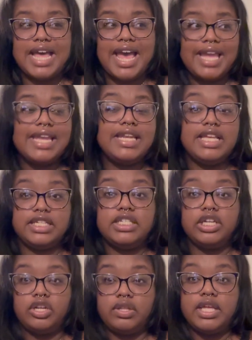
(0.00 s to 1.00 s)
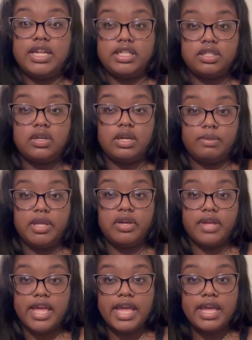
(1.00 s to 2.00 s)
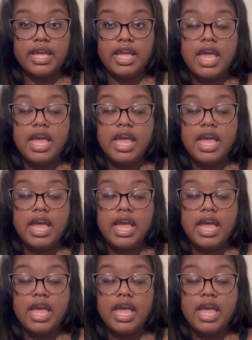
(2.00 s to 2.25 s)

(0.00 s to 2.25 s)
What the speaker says: I need to know that it's gonna be okay.